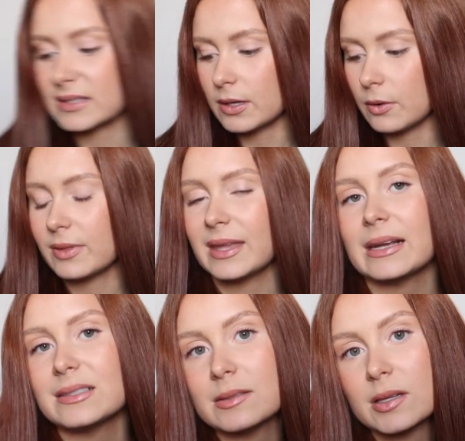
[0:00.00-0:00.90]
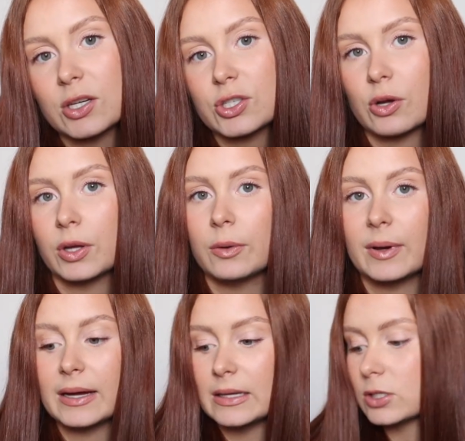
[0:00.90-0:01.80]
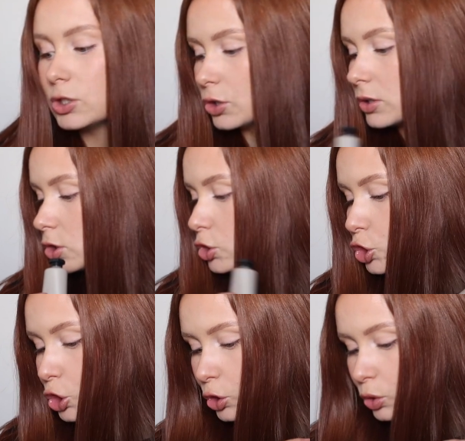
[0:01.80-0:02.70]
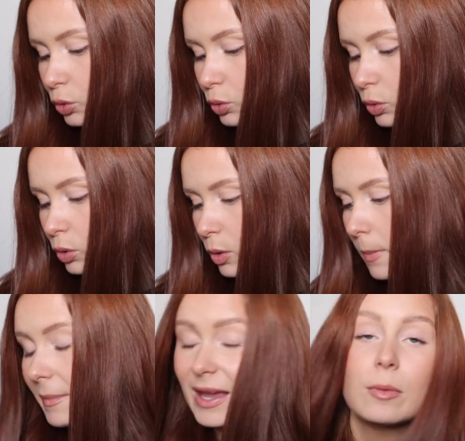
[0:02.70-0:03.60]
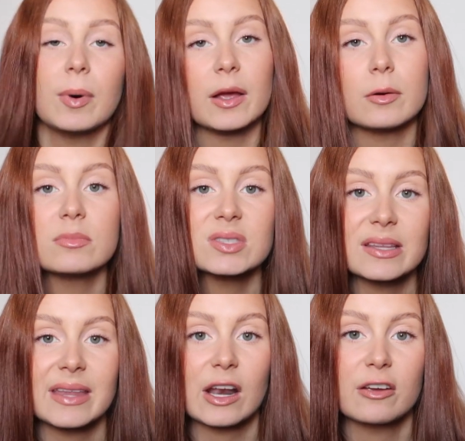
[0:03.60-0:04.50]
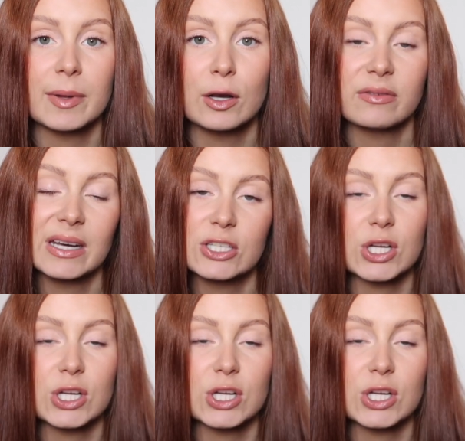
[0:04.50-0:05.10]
so the next thing I'm going to show you is just two makeup items that I've been loving in